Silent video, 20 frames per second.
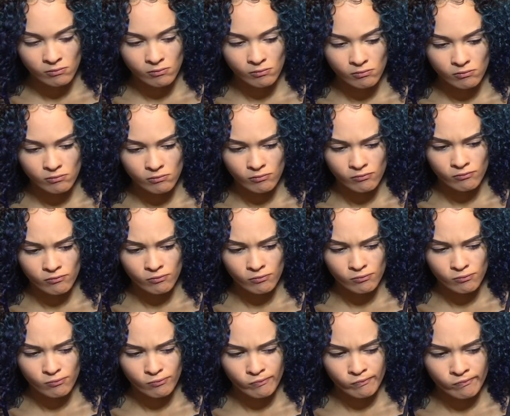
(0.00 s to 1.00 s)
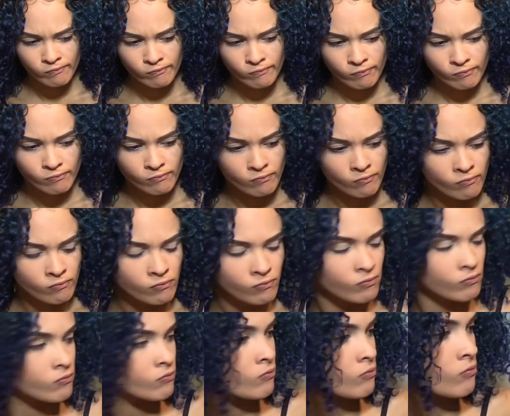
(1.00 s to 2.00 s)

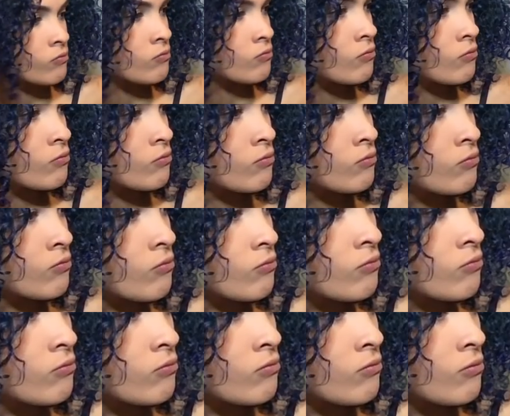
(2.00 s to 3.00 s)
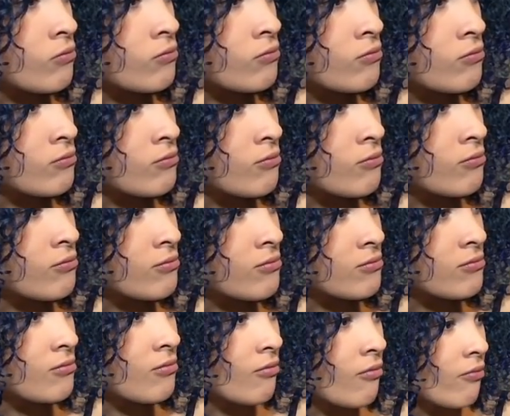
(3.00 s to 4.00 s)

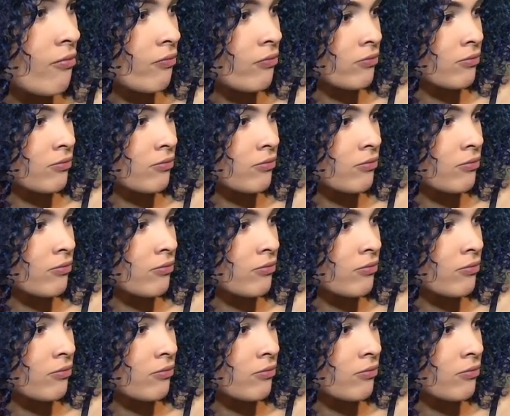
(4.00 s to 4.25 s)
(not speaking)